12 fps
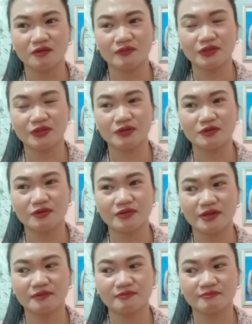what do you
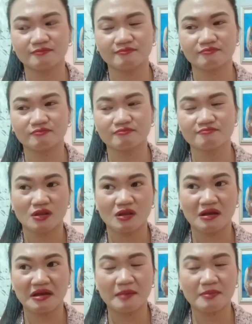call that?
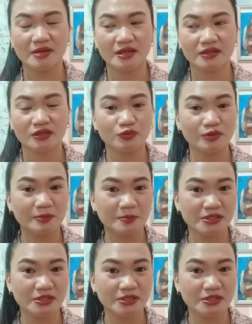I am not a good